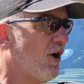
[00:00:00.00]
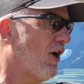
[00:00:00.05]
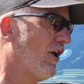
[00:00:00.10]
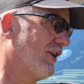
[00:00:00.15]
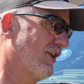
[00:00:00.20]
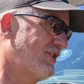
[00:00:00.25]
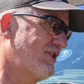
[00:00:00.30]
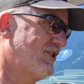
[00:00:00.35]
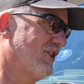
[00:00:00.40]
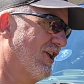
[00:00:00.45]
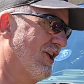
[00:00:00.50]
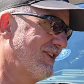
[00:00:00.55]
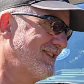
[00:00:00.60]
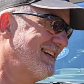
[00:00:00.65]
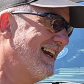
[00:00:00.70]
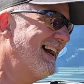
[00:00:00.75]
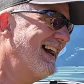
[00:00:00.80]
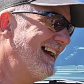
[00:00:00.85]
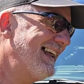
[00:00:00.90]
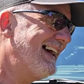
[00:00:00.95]
on a charge.
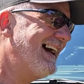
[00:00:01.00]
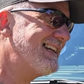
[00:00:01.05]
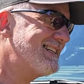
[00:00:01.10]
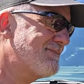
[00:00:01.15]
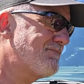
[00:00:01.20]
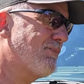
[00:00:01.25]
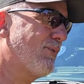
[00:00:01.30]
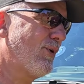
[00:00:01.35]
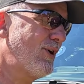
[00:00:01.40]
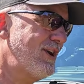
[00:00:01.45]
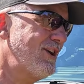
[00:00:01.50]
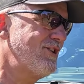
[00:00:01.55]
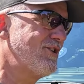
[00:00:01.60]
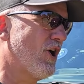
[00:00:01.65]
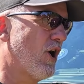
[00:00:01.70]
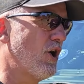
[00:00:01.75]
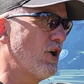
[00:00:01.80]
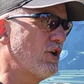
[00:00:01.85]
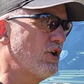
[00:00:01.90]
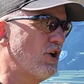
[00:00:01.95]
That's pretty
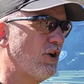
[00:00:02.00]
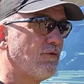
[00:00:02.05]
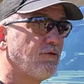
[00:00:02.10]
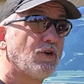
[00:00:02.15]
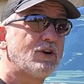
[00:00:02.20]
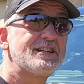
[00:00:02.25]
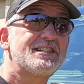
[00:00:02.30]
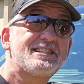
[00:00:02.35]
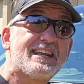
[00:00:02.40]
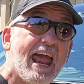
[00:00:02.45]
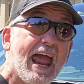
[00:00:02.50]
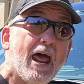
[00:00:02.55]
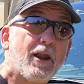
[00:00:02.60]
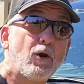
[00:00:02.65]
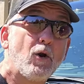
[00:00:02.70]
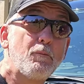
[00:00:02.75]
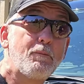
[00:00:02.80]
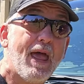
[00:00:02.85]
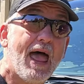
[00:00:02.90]
darn good for a standard